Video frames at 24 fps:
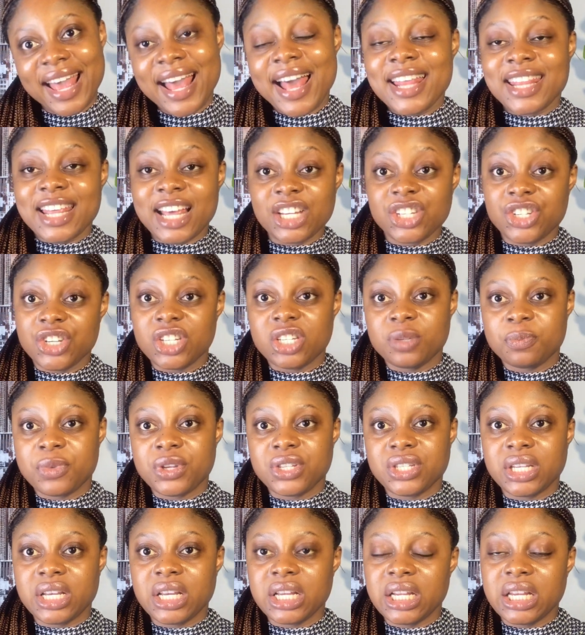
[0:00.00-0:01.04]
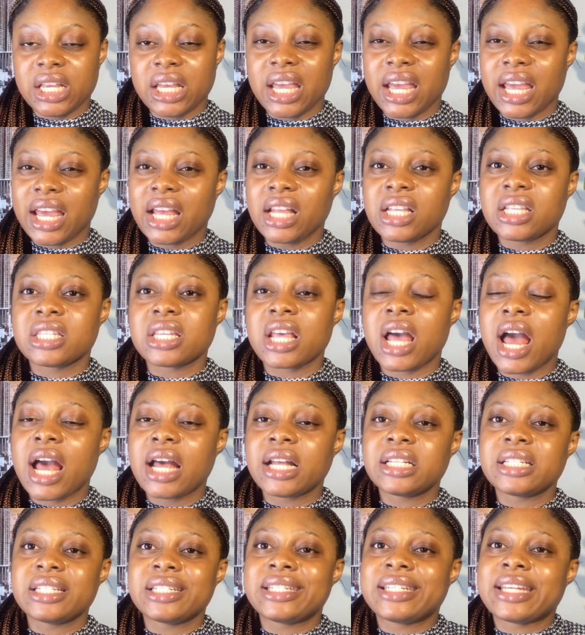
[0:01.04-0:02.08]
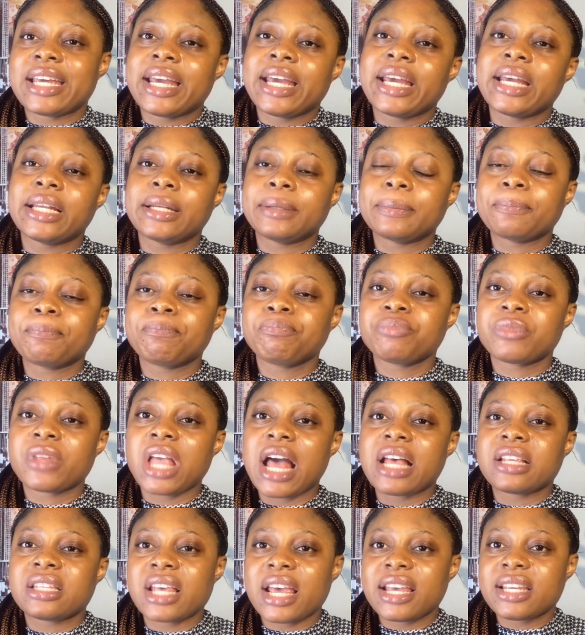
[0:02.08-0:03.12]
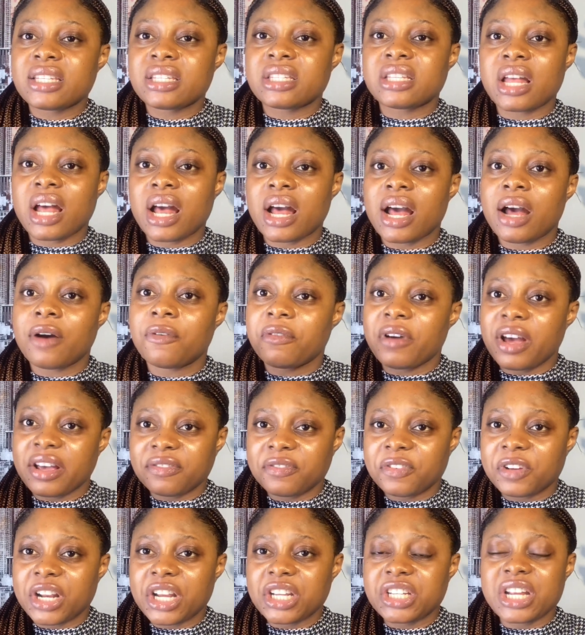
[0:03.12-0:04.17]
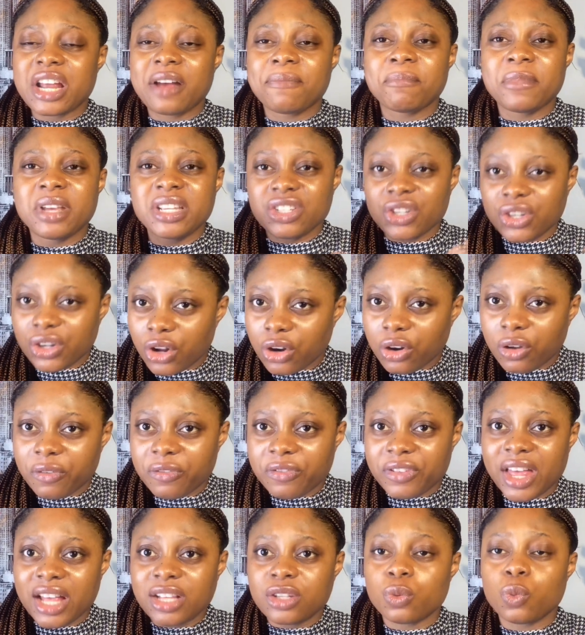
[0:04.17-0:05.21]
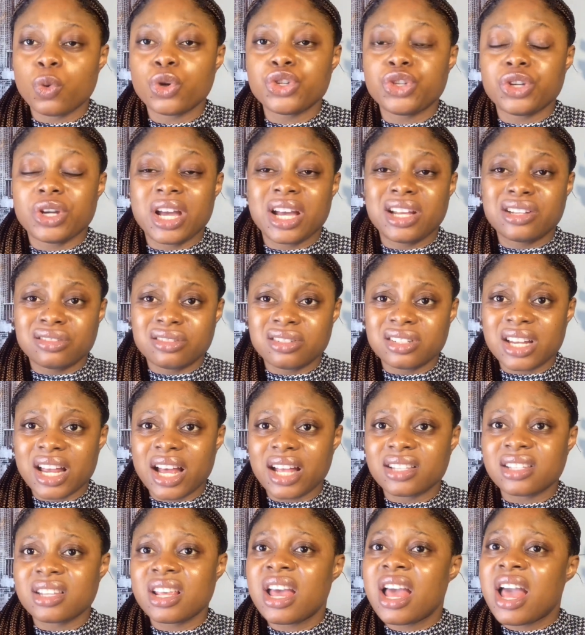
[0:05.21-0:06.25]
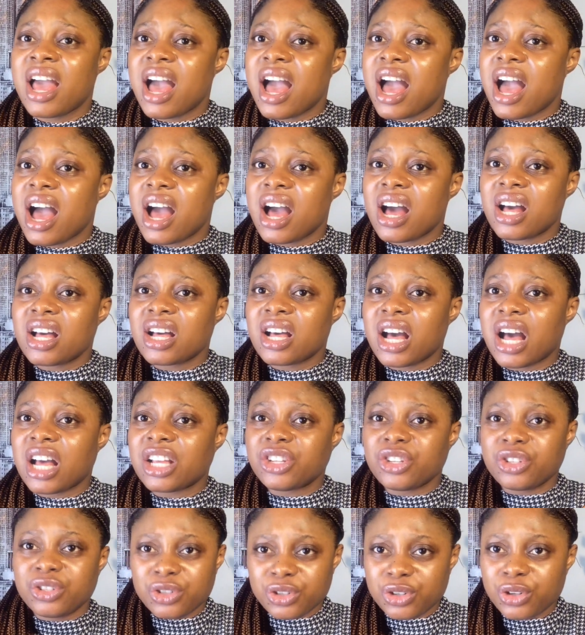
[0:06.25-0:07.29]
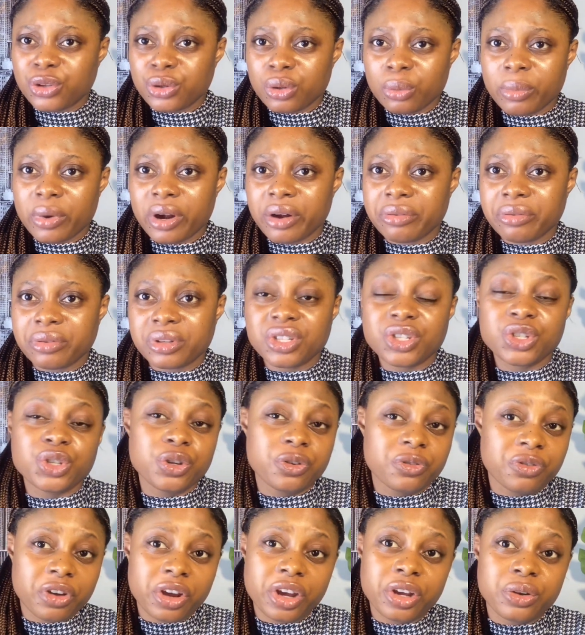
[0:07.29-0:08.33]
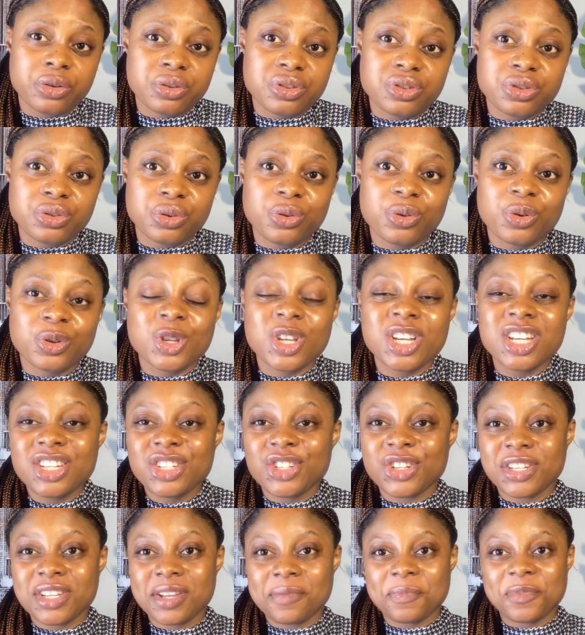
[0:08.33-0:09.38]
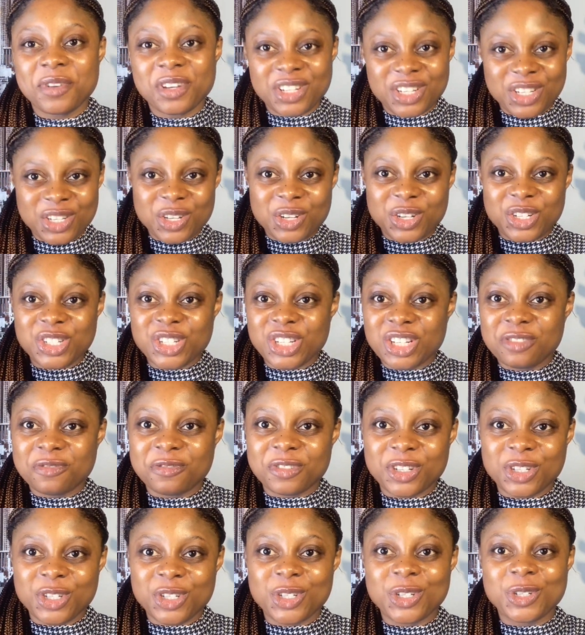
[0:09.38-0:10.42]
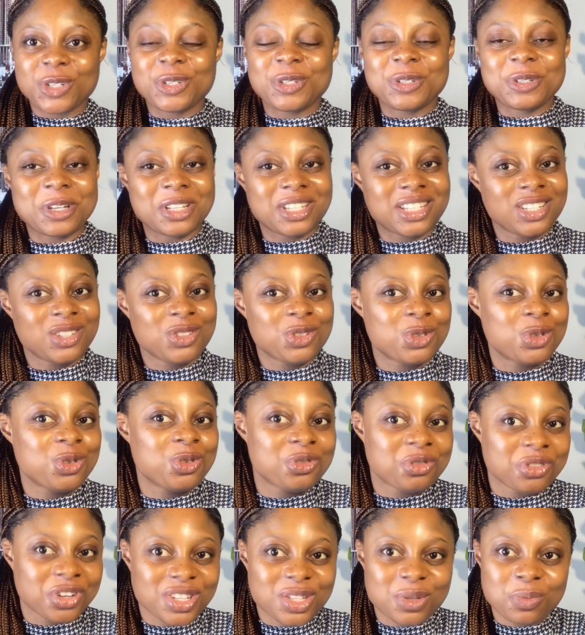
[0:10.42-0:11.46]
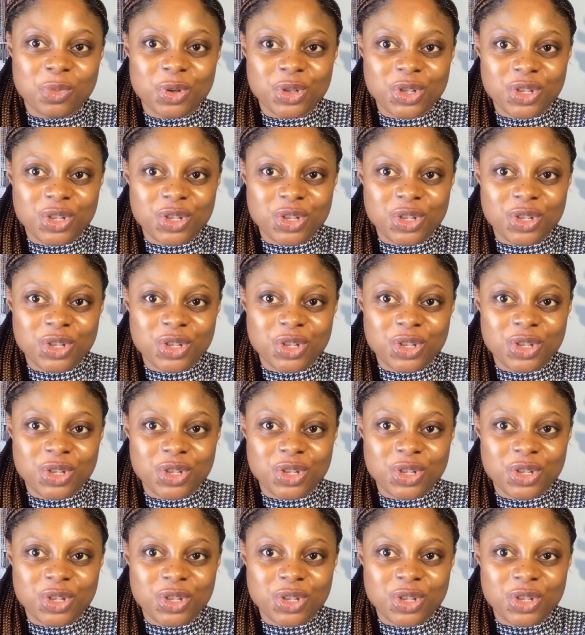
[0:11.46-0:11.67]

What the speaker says: that's just basically it. And then aside that, of exfoliation, I mentioned all of that. So once you can do that and you do your normal routine, you're very good to go. So this is just a pure discussion video, nothing to stretch